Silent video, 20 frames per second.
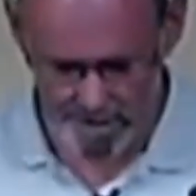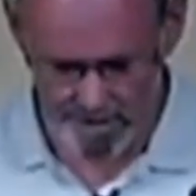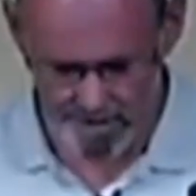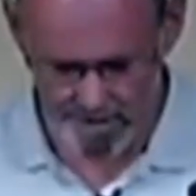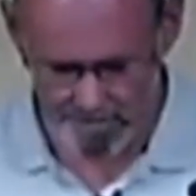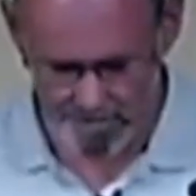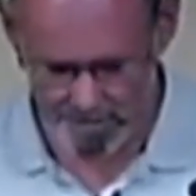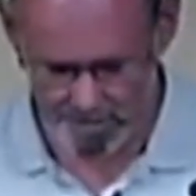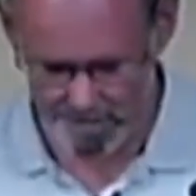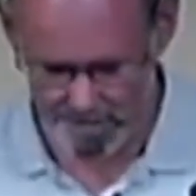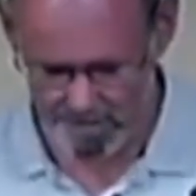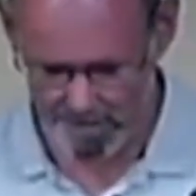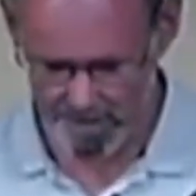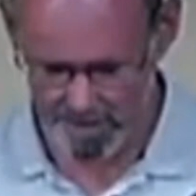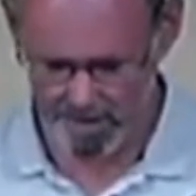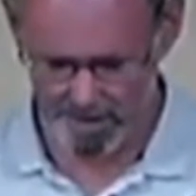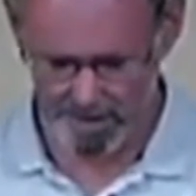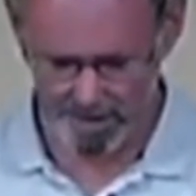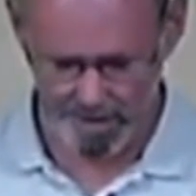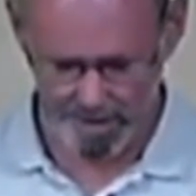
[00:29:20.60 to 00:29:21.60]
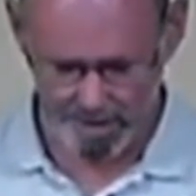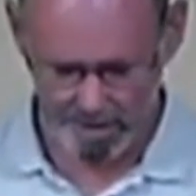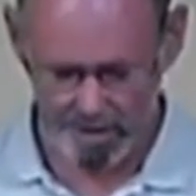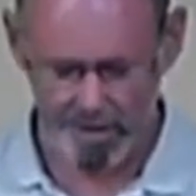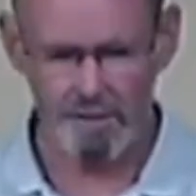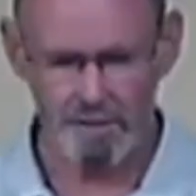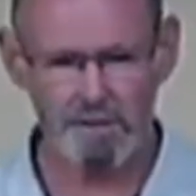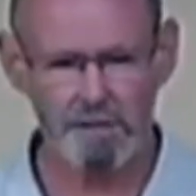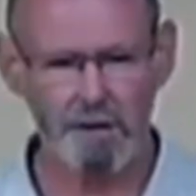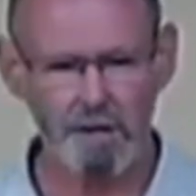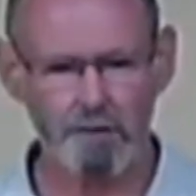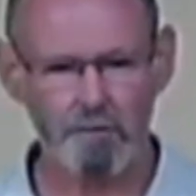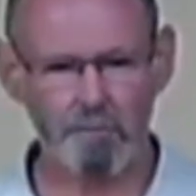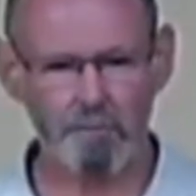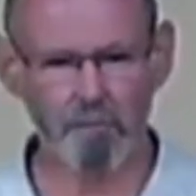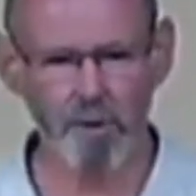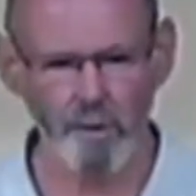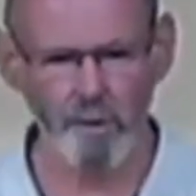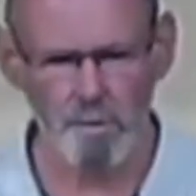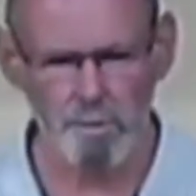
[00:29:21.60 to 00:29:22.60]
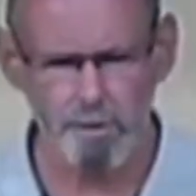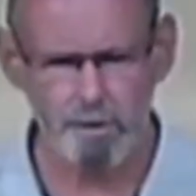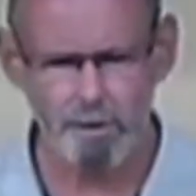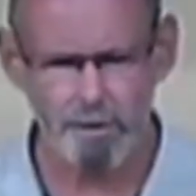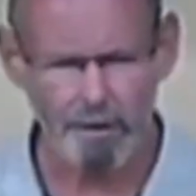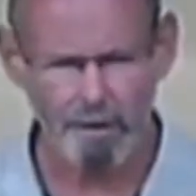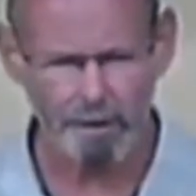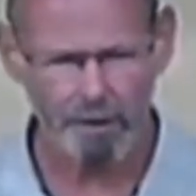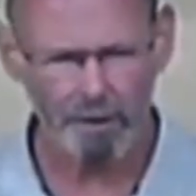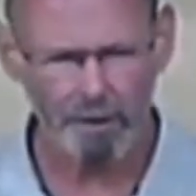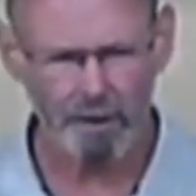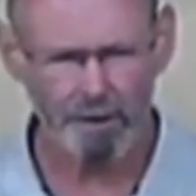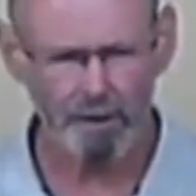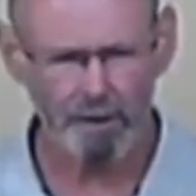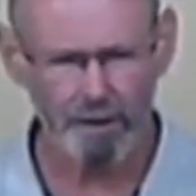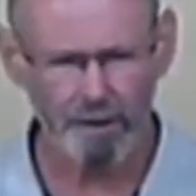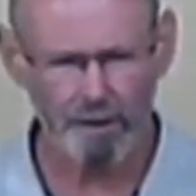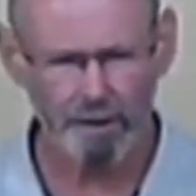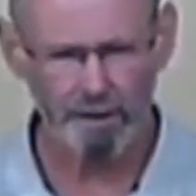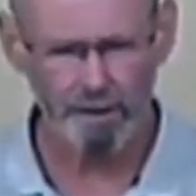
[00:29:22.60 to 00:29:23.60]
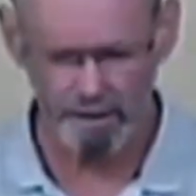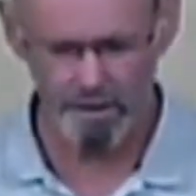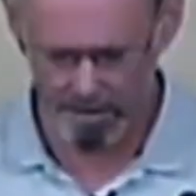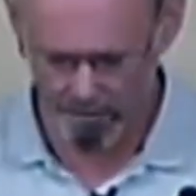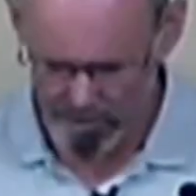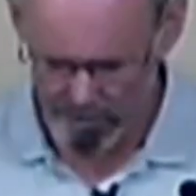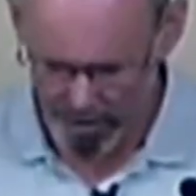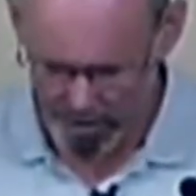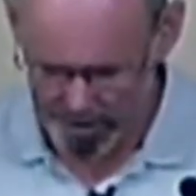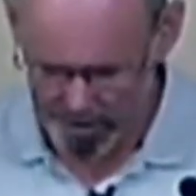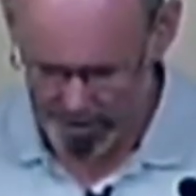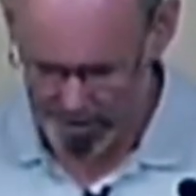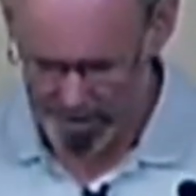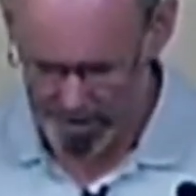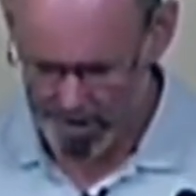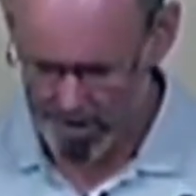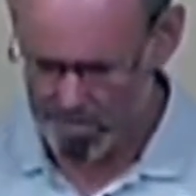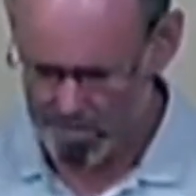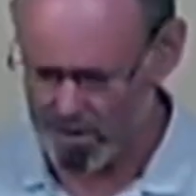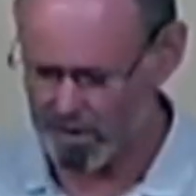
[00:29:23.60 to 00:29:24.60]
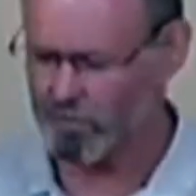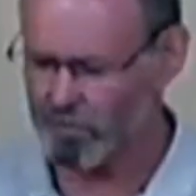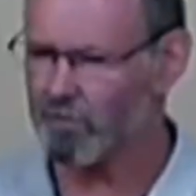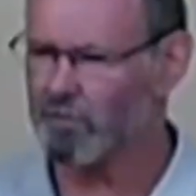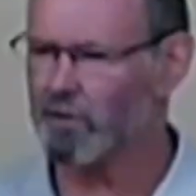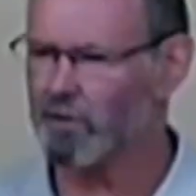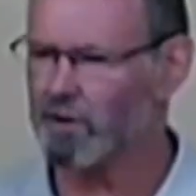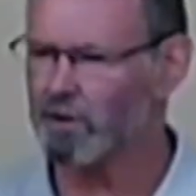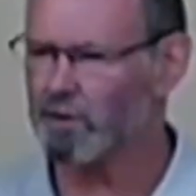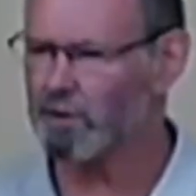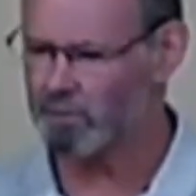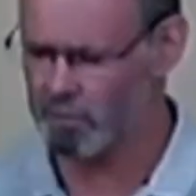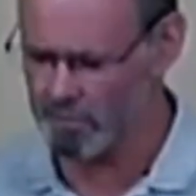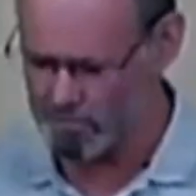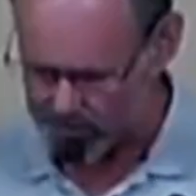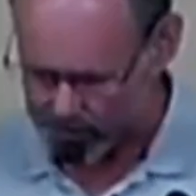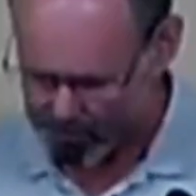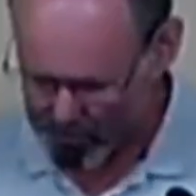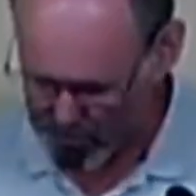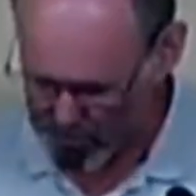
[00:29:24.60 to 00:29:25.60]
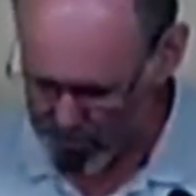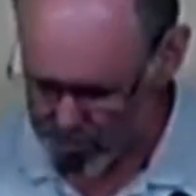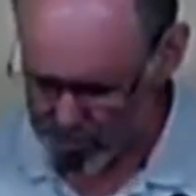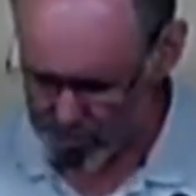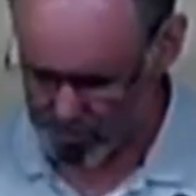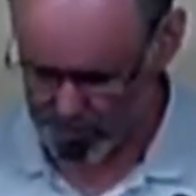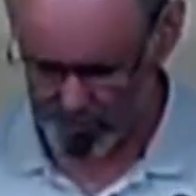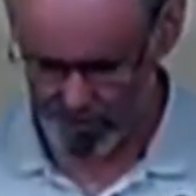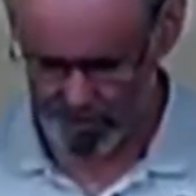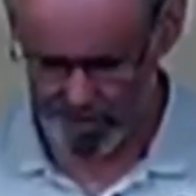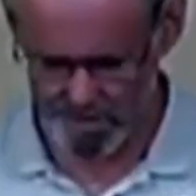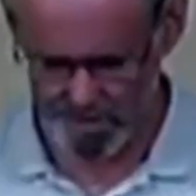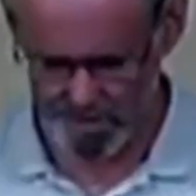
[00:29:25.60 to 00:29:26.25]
dangerous. And so, importantly, if we're not being filled with the truth, the